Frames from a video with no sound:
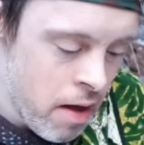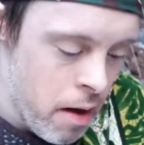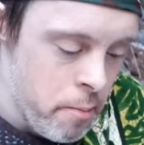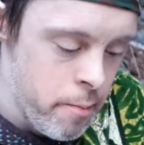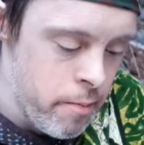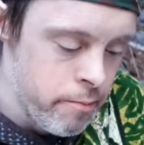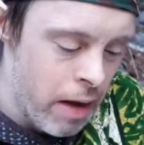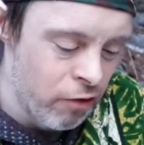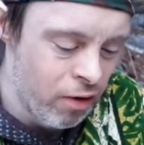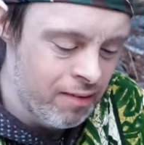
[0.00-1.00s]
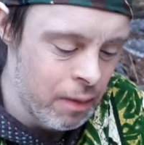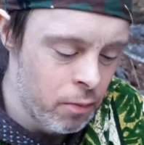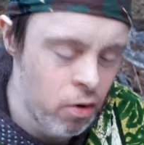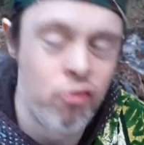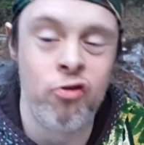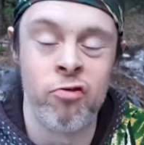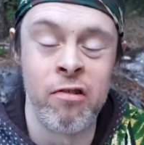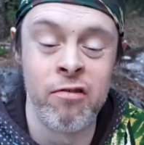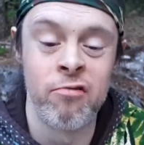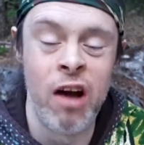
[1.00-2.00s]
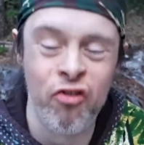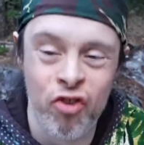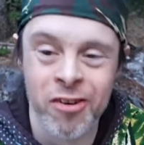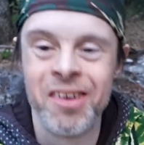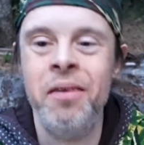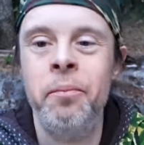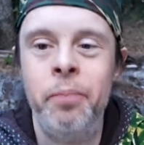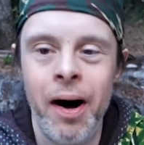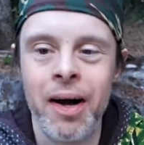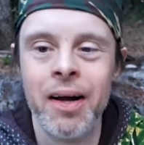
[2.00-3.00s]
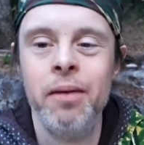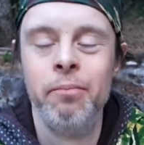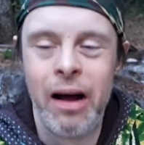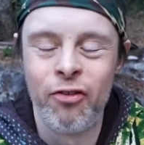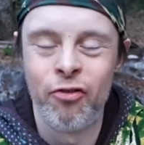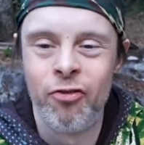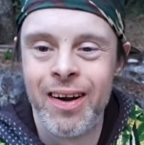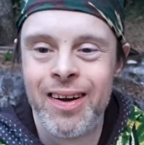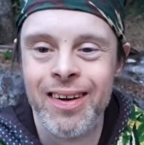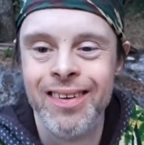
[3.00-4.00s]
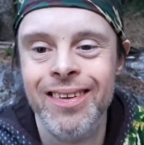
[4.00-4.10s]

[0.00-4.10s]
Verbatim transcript: that Magic Summer Treasure Bug Magic Trick.